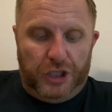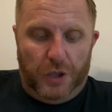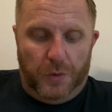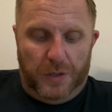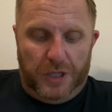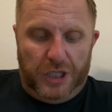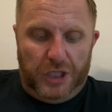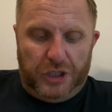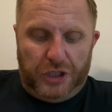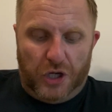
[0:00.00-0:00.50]
you
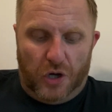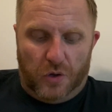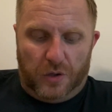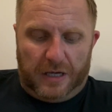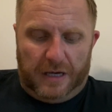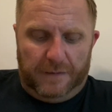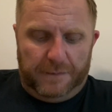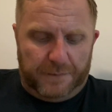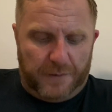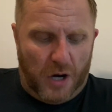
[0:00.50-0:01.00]
in the
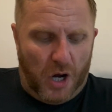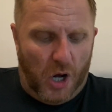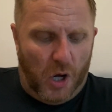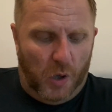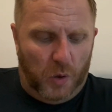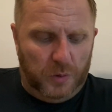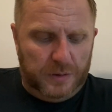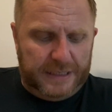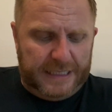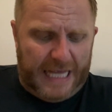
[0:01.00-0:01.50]
chokey for a
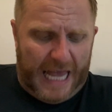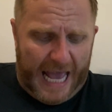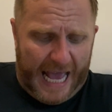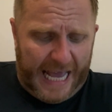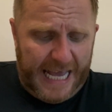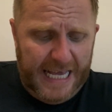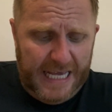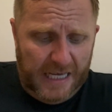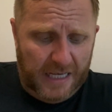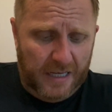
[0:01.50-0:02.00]
whole
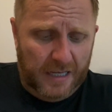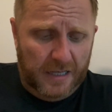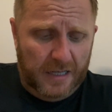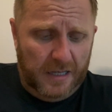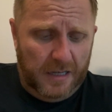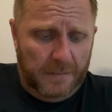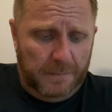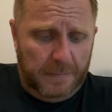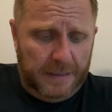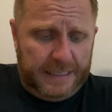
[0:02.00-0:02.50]
day?
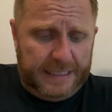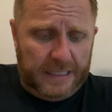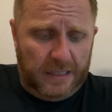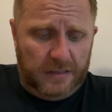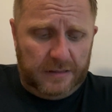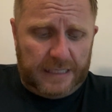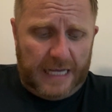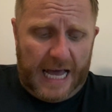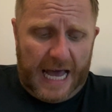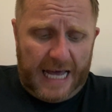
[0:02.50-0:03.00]

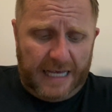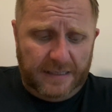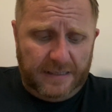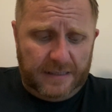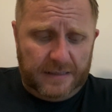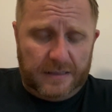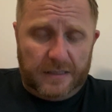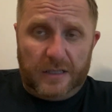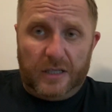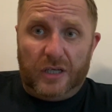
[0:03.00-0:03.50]
Matilda
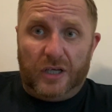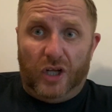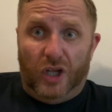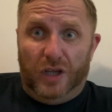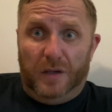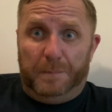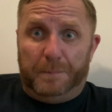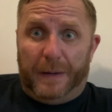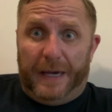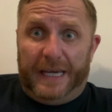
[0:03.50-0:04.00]
asked,
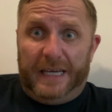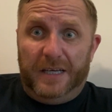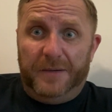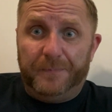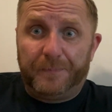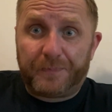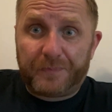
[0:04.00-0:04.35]
gulping.